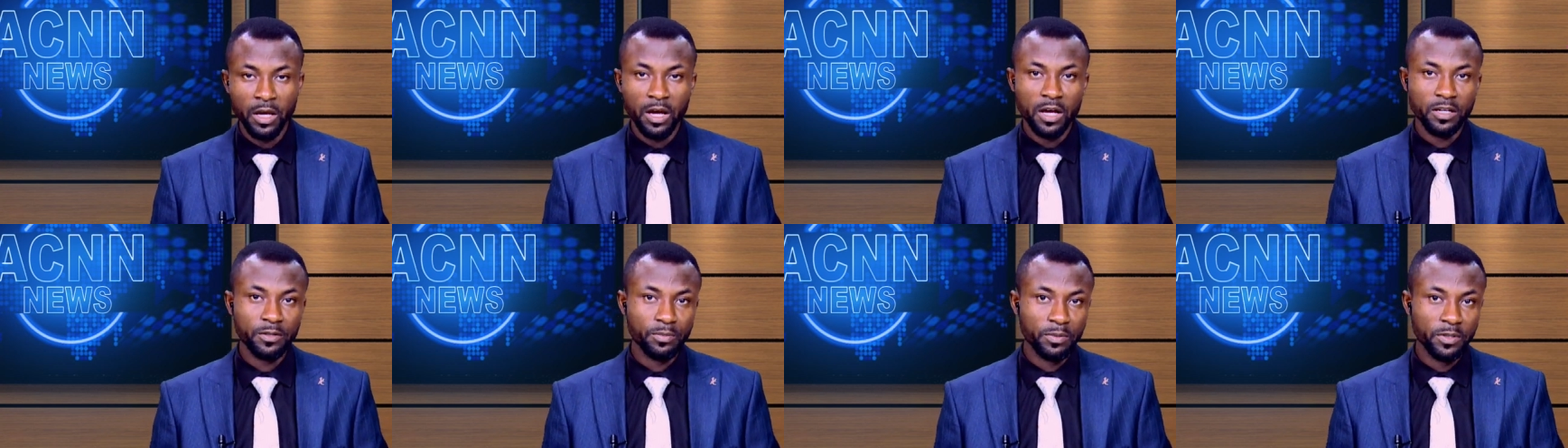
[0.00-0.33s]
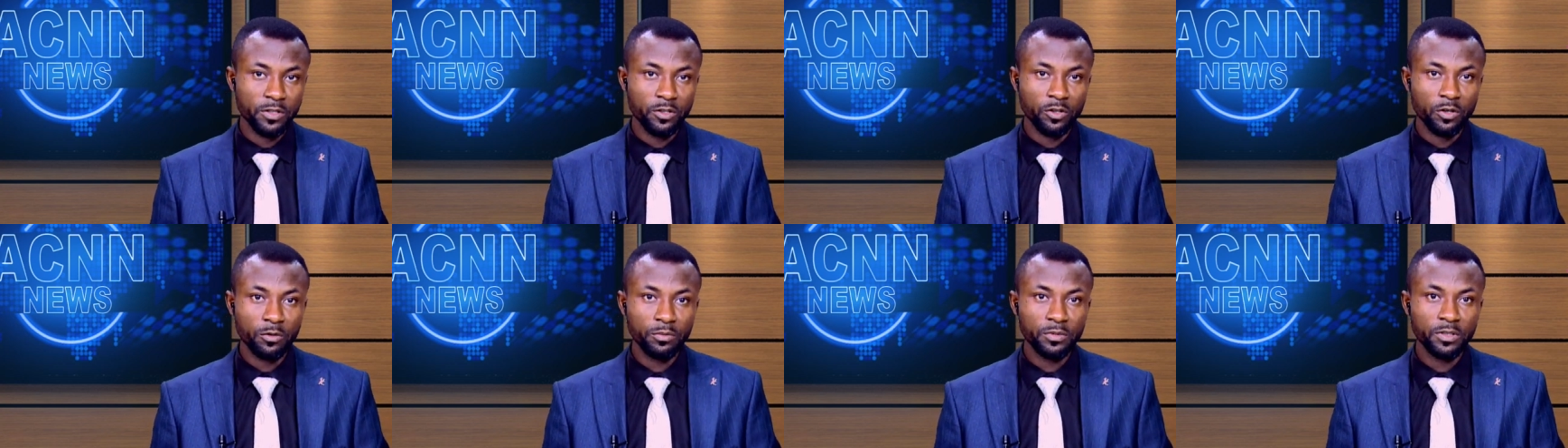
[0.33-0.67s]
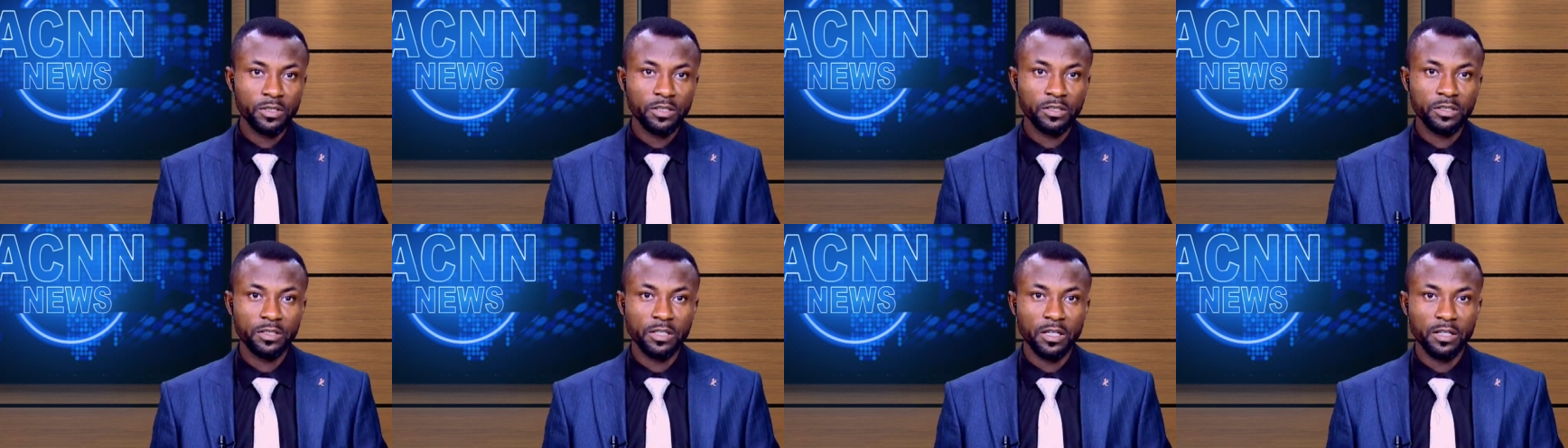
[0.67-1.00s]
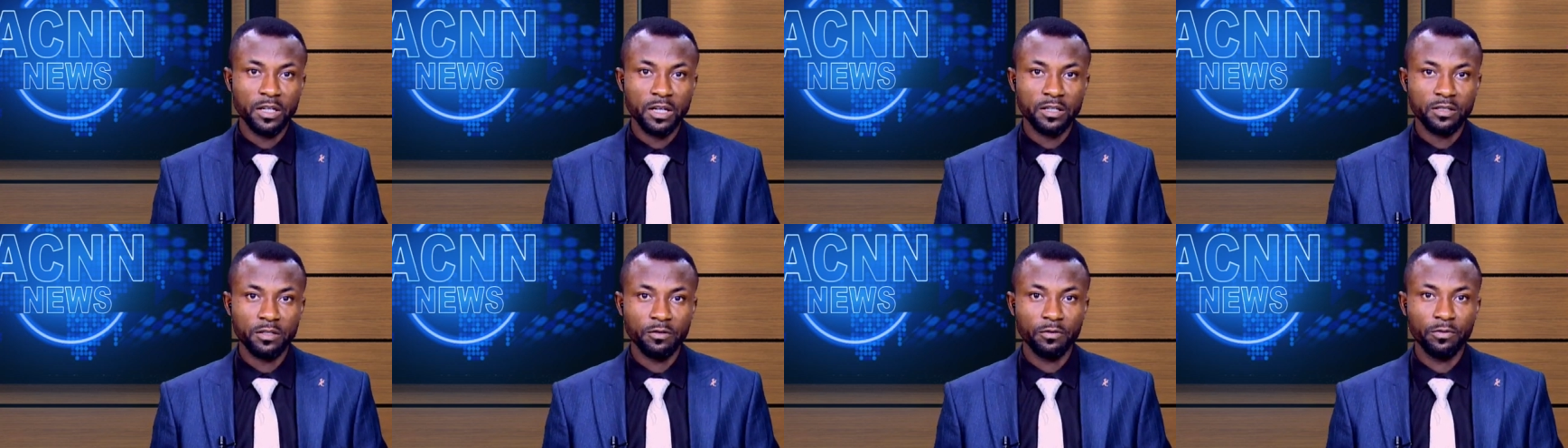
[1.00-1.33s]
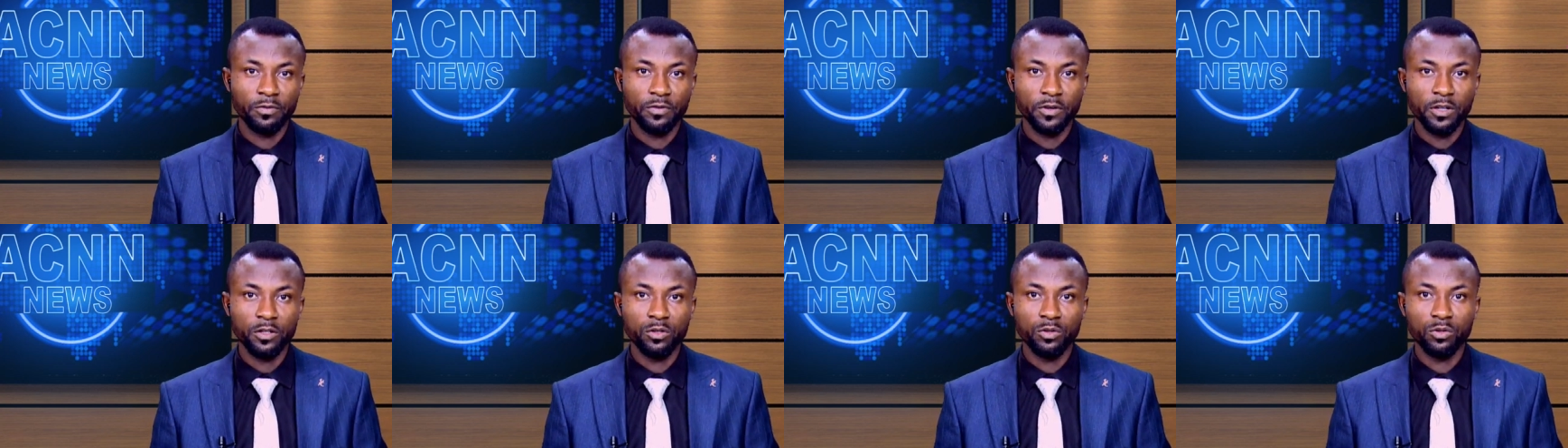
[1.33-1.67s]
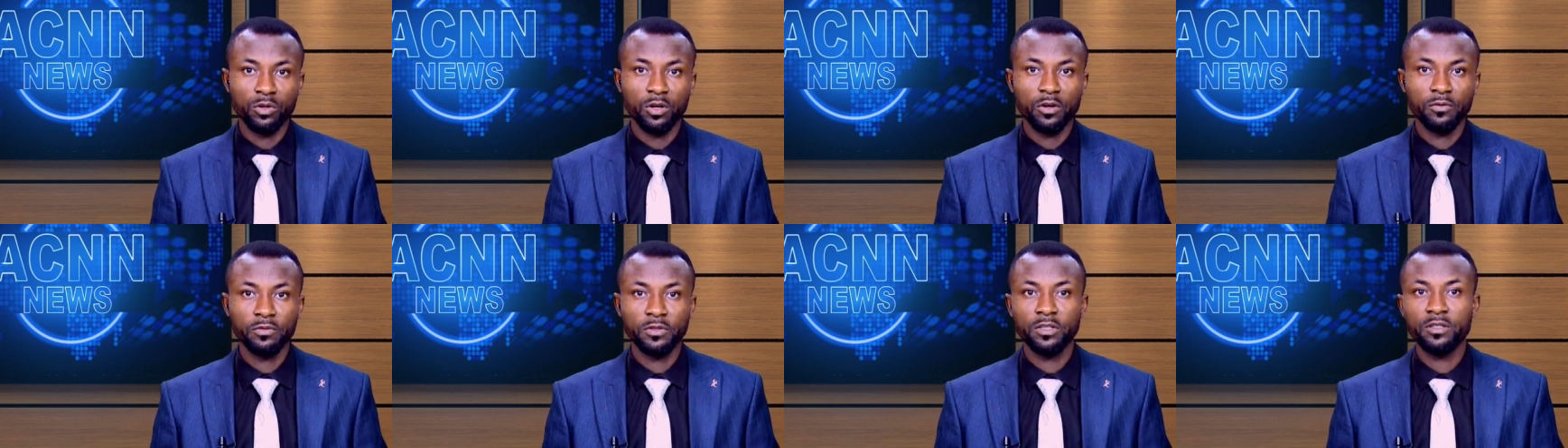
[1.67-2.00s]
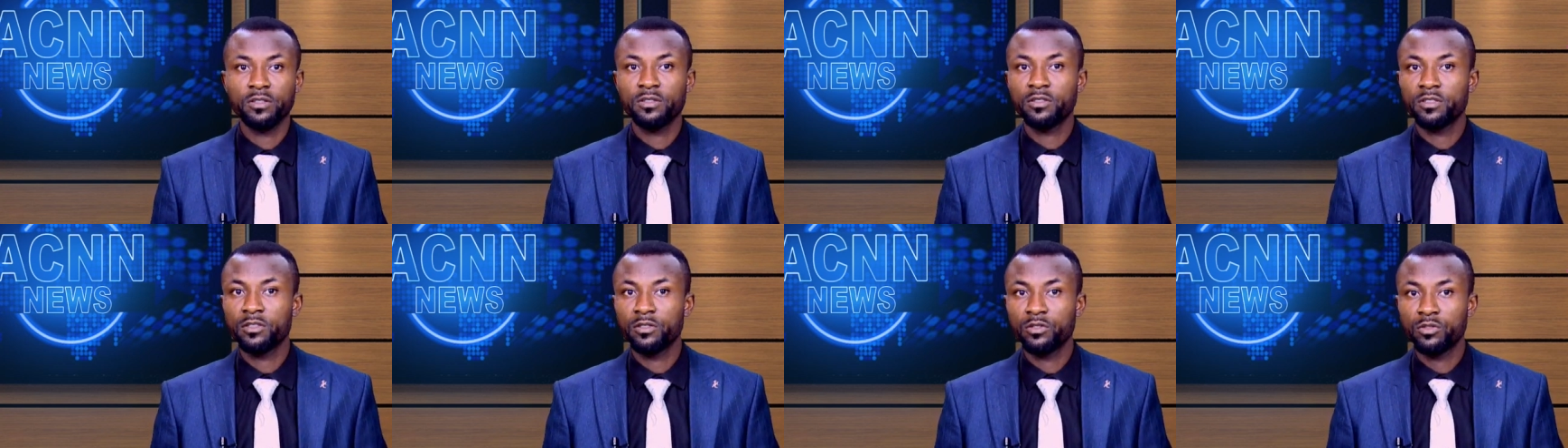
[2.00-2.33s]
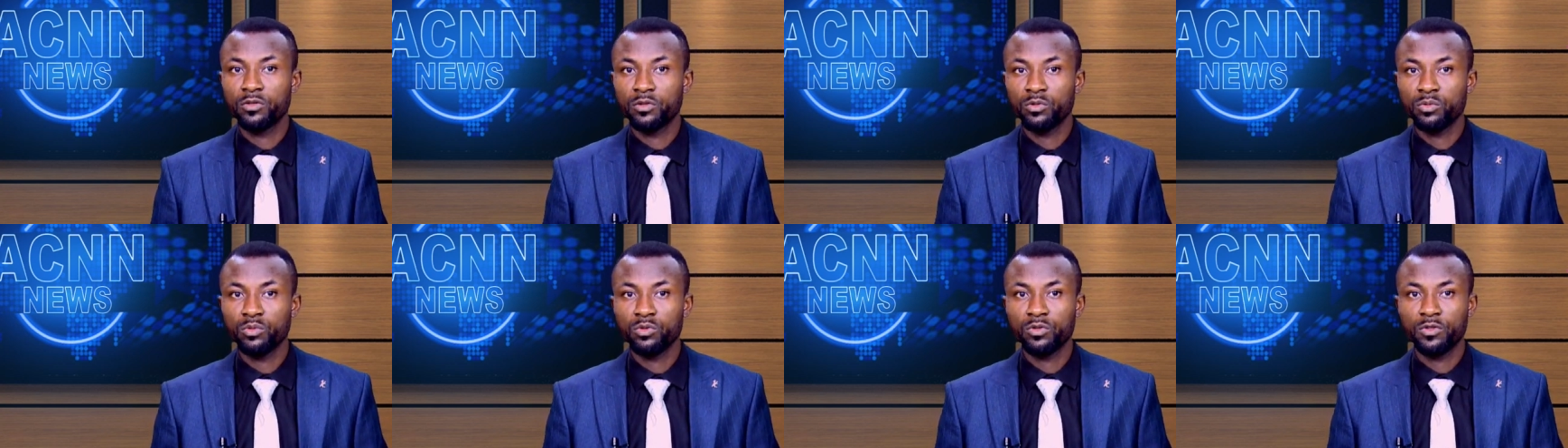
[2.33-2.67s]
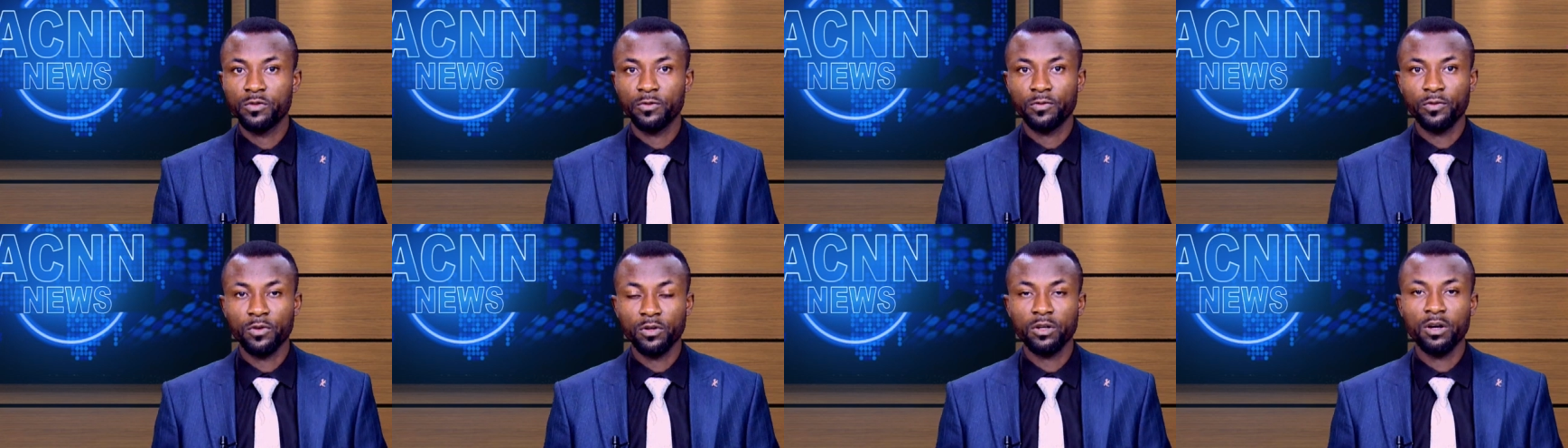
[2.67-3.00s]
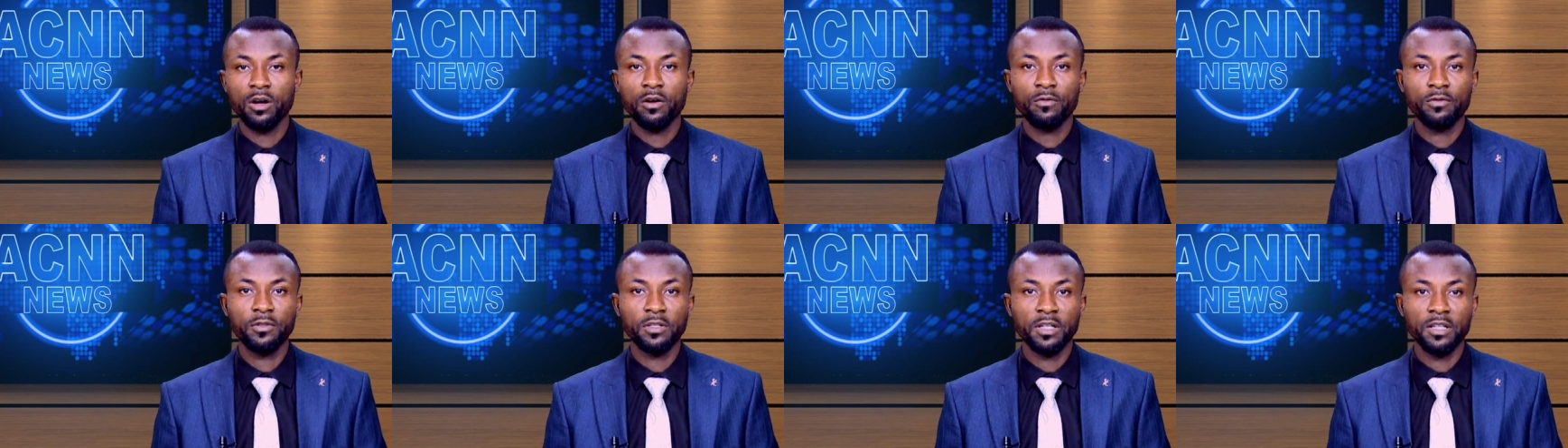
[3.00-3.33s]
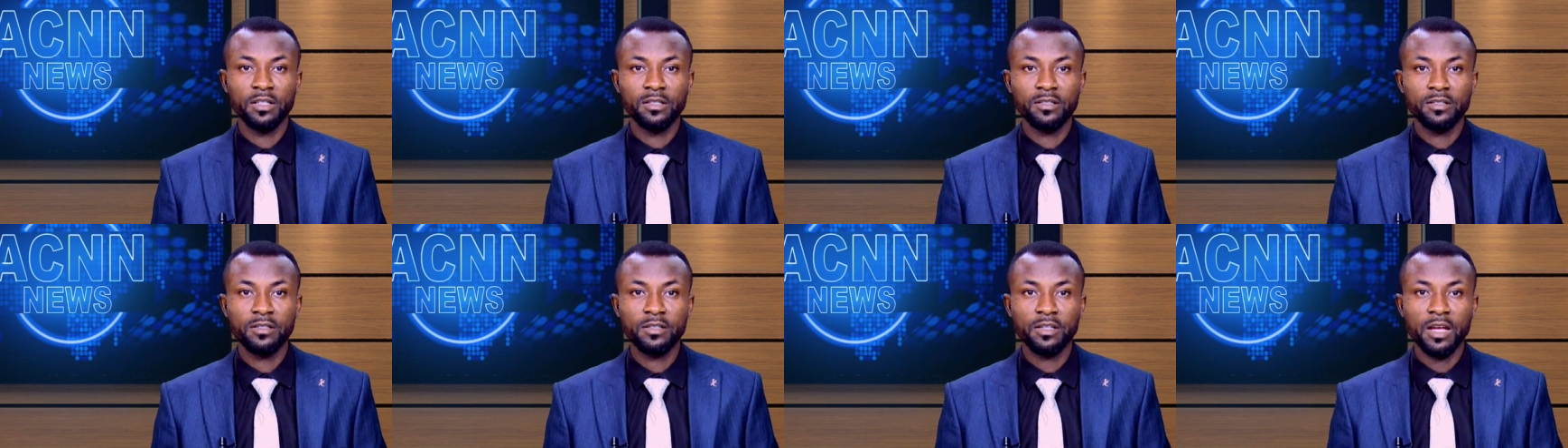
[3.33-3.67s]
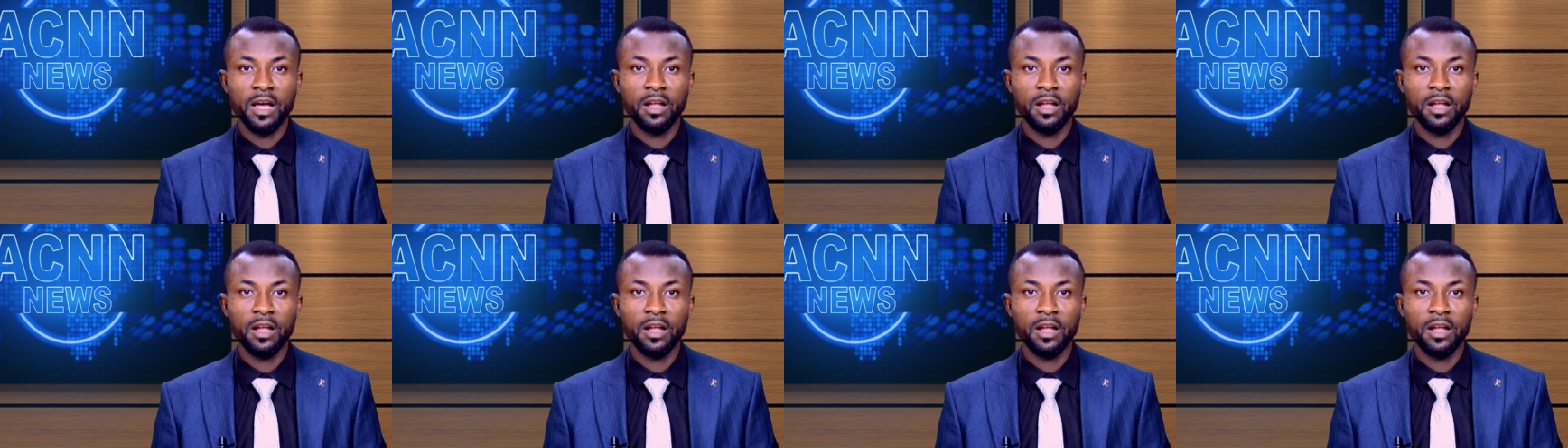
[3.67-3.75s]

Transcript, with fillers: has been nominated as a Fellow of the Institute for Governance